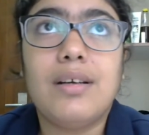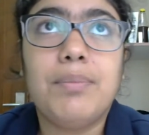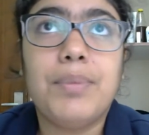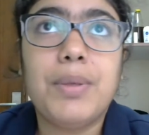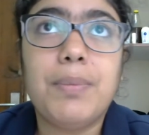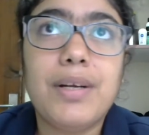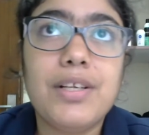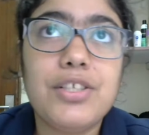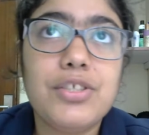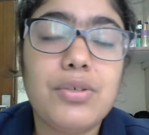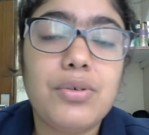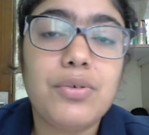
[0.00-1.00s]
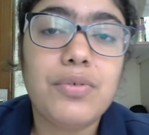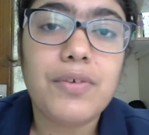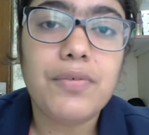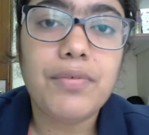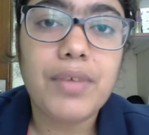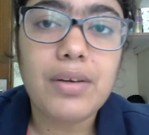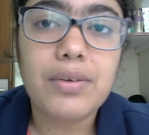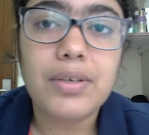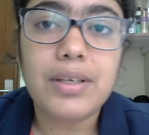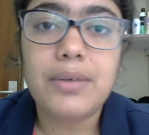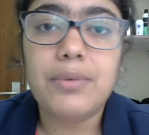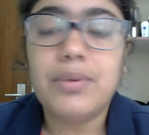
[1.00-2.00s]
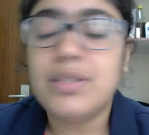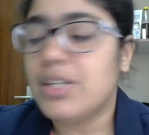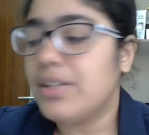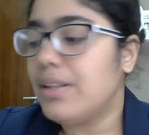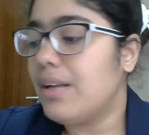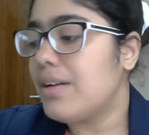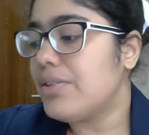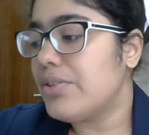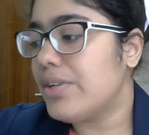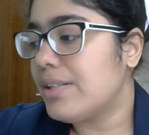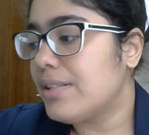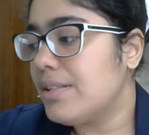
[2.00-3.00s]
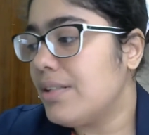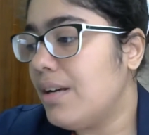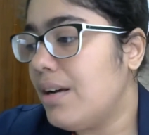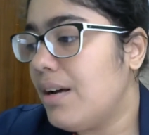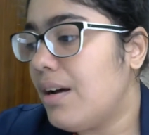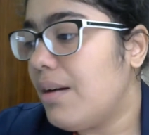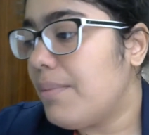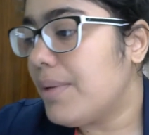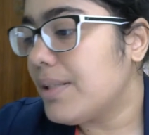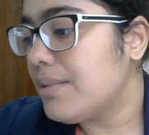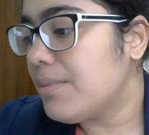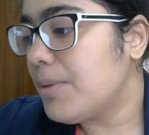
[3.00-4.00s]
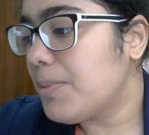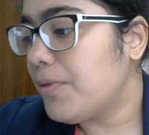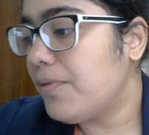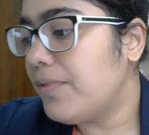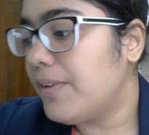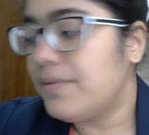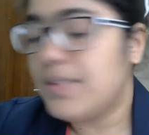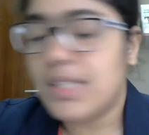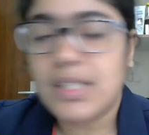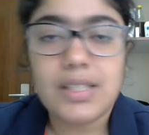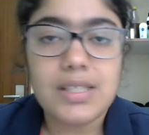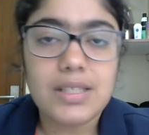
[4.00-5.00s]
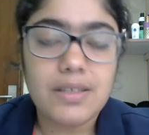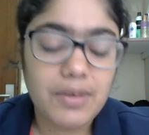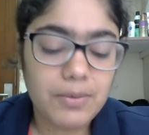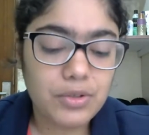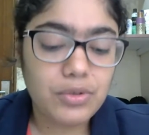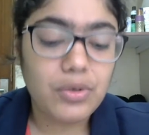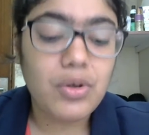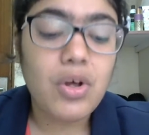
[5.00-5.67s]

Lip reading: preparation of a felony, which I think attracts a maximum of 15 years, if I'm not wrong,